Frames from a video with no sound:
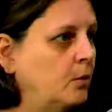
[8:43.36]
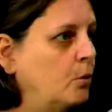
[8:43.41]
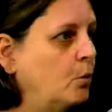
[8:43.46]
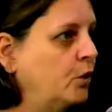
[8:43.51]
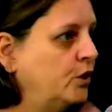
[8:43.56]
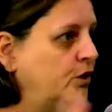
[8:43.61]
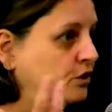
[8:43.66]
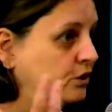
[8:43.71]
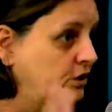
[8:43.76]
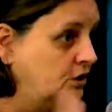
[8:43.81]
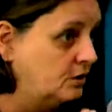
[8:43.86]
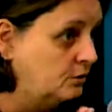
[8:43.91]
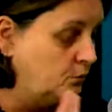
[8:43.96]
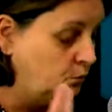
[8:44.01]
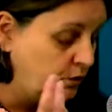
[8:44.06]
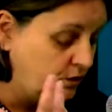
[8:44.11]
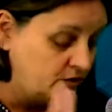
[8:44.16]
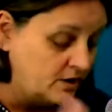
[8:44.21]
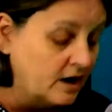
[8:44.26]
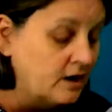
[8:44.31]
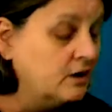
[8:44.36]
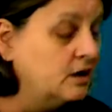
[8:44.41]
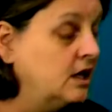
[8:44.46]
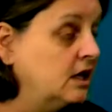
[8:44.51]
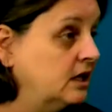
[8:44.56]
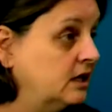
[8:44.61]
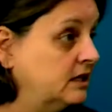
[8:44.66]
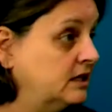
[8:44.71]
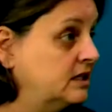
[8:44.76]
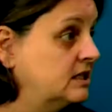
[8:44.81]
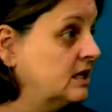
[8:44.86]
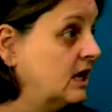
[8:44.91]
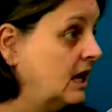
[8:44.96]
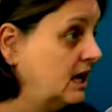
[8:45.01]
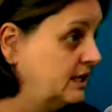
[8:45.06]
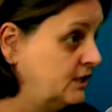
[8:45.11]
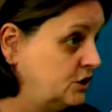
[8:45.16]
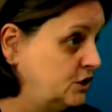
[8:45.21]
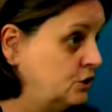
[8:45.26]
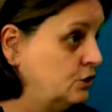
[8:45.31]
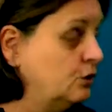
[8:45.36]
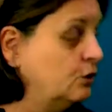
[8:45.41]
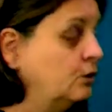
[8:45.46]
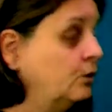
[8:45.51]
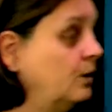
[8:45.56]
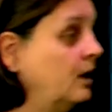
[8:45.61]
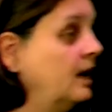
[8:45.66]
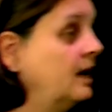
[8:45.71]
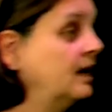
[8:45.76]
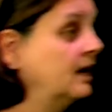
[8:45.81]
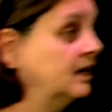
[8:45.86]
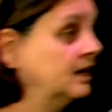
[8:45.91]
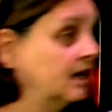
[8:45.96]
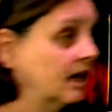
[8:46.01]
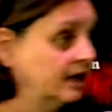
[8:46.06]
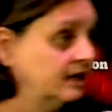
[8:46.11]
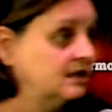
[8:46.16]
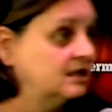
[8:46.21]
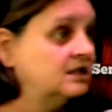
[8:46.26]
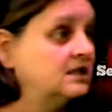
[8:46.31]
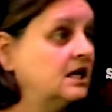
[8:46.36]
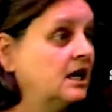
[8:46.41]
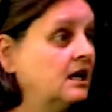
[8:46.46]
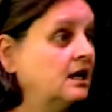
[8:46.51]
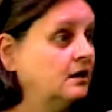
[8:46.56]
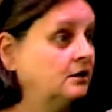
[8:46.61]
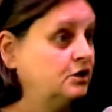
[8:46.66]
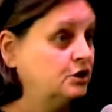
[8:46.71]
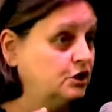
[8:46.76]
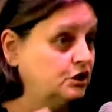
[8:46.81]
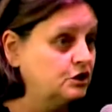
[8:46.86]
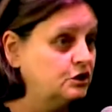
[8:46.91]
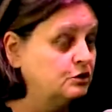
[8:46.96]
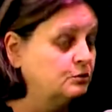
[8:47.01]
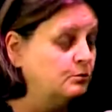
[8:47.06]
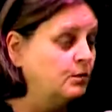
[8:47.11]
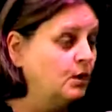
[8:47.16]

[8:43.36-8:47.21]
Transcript: With our kids, I do. And I'd like to take just a